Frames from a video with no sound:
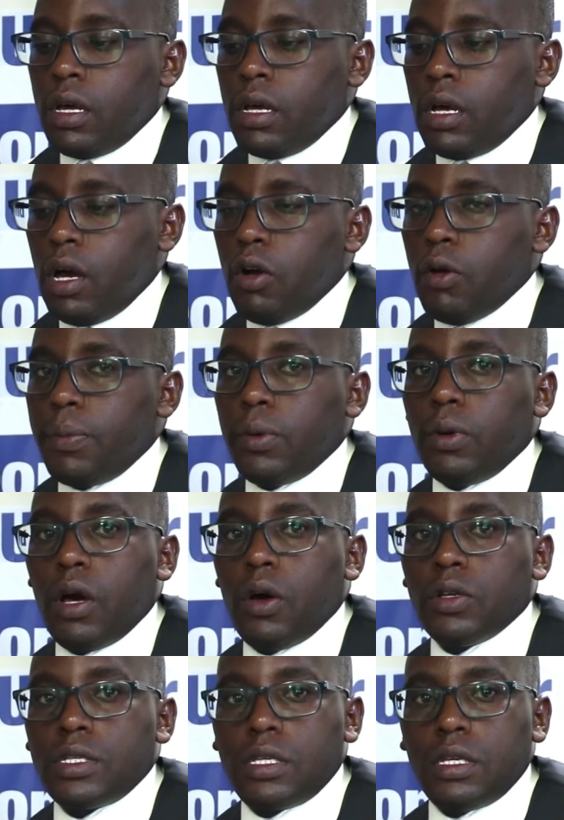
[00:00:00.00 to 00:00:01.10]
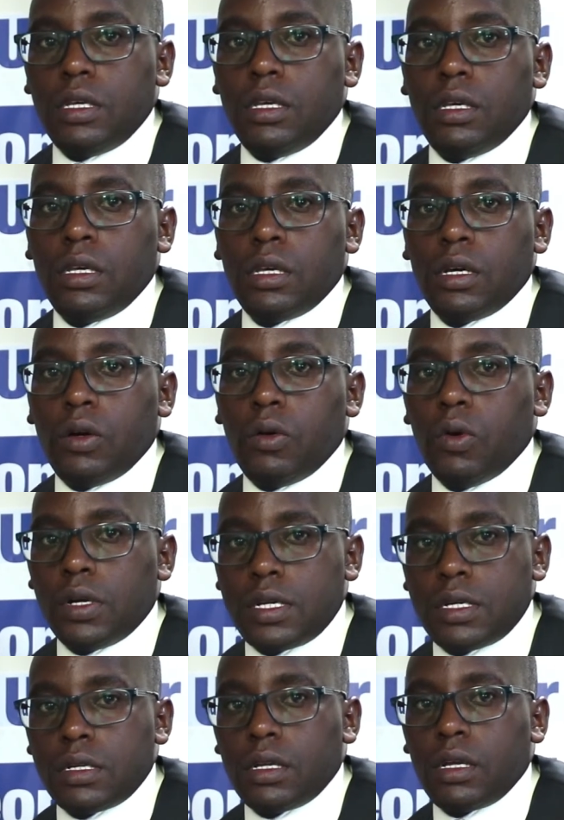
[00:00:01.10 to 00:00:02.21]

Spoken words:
I hope you now see what